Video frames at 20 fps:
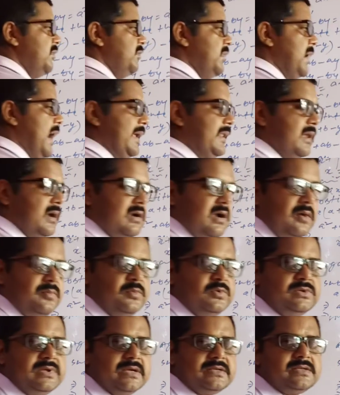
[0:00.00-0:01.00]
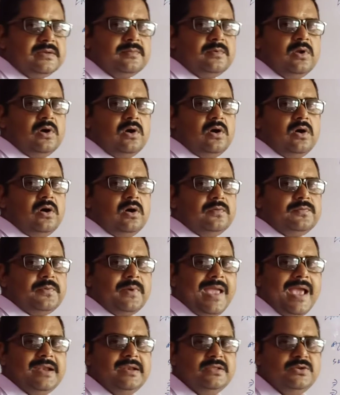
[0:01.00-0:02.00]
by the commutative
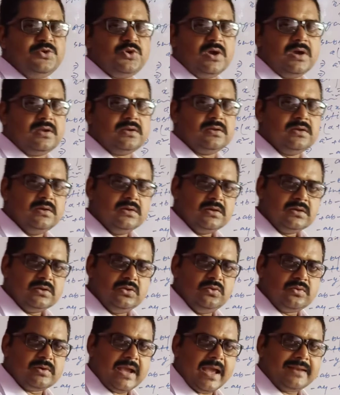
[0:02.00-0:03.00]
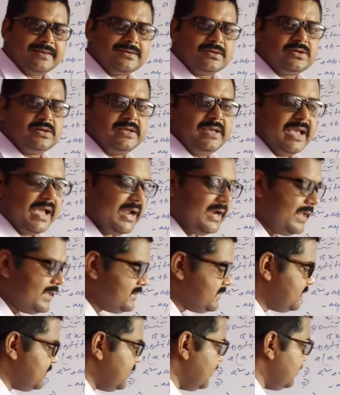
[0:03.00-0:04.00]
law of addition you can
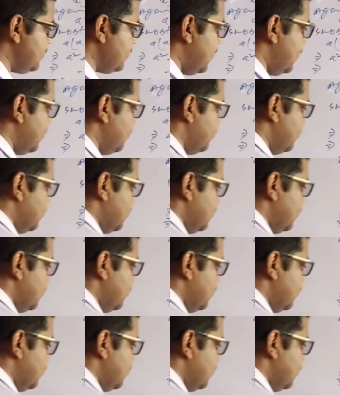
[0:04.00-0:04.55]
rearrange the term.